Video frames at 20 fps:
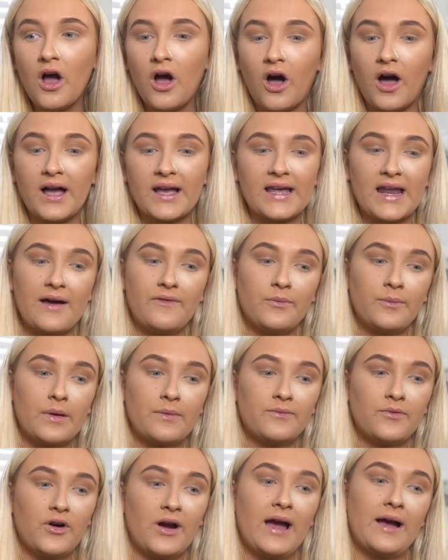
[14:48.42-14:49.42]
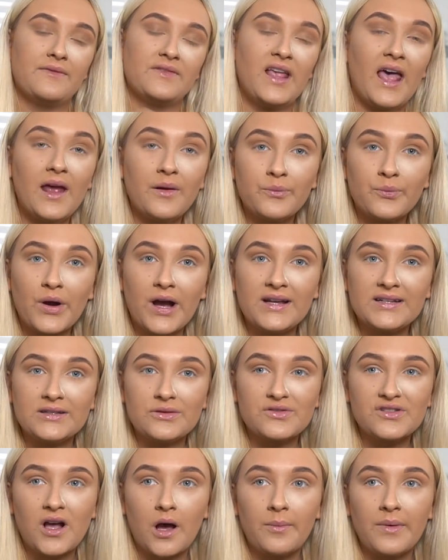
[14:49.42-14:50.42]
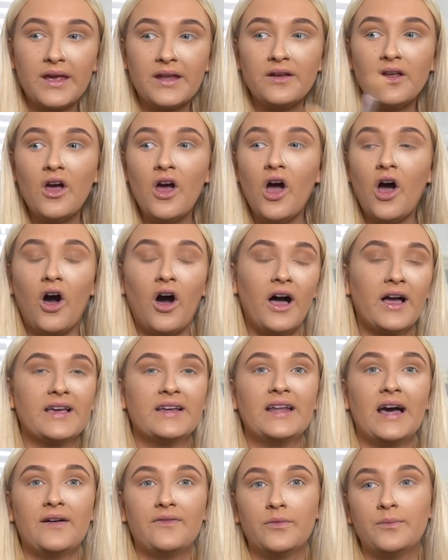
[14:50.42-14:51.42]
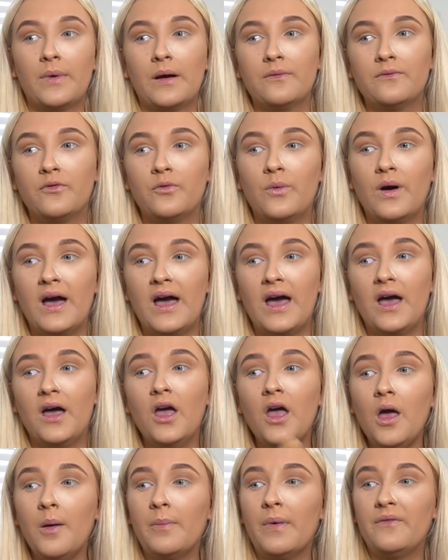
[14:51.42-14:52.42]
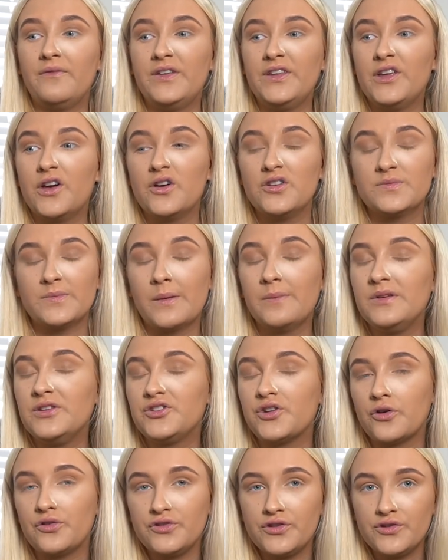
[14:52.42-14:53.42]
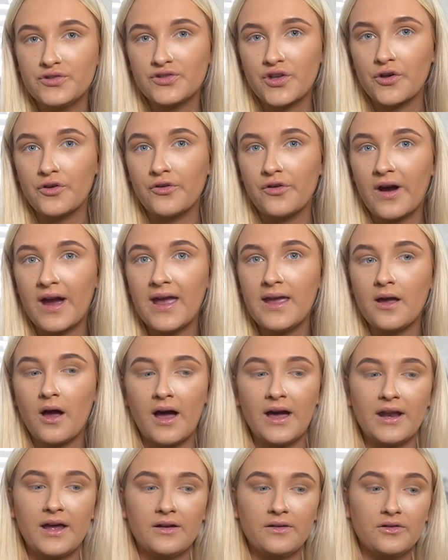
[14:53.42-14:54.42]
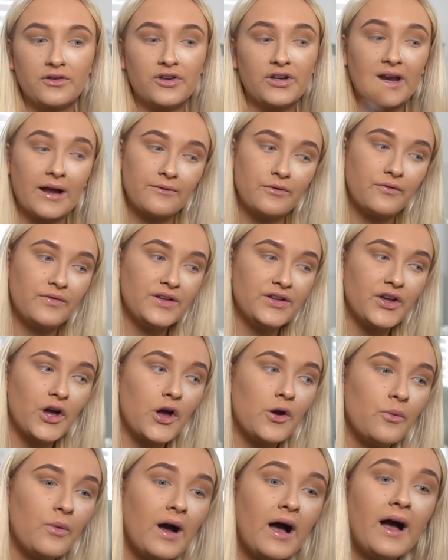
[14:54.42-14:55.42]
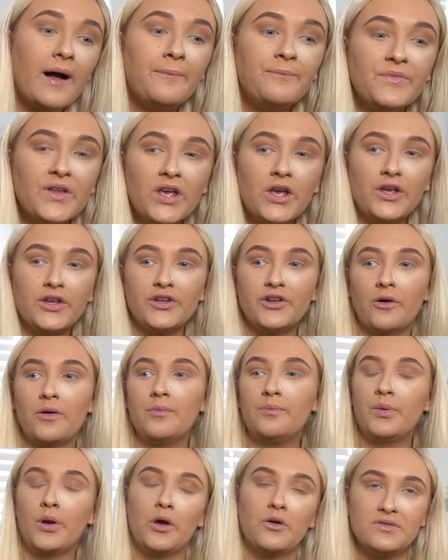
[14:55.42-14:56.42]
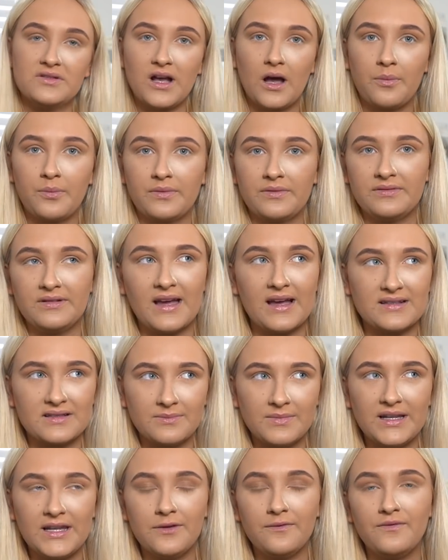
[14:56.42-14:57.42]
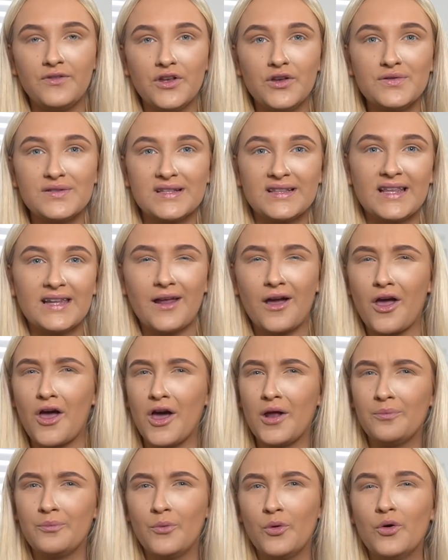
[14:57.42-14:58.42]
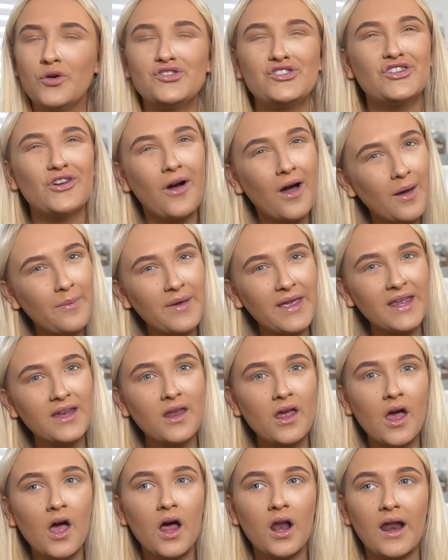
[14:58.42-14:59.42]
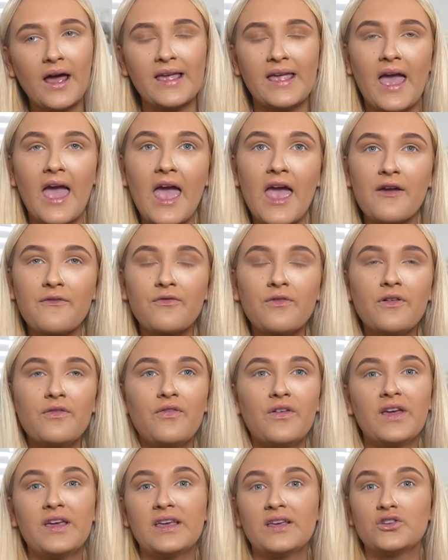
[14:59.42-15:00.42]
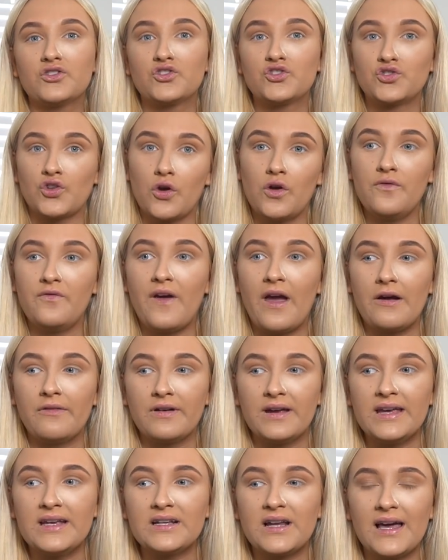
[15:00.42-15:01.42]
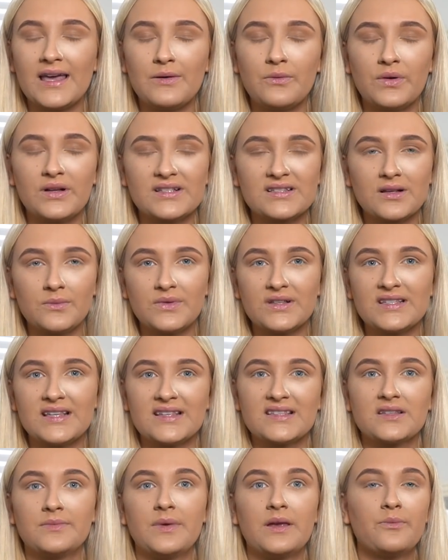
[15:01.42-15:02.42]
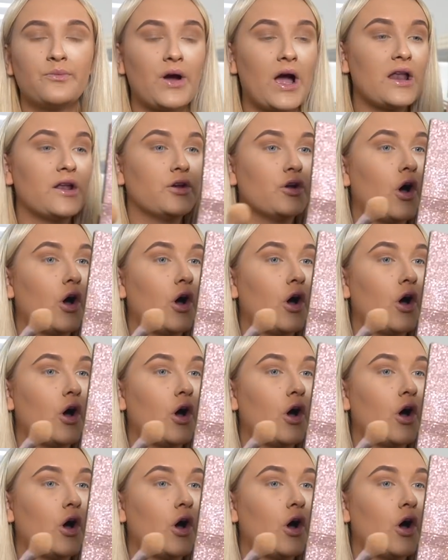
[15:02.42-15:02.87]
I could have a month where I have 10 brand deals come in. I could have a month where my videos maybe don't do so great. I could have a video where, you know, it blows up and gets 1 million views, and then I earn more. Do you know what I mean? Like, everything is so varied. Like, when someone says to me, Brandon,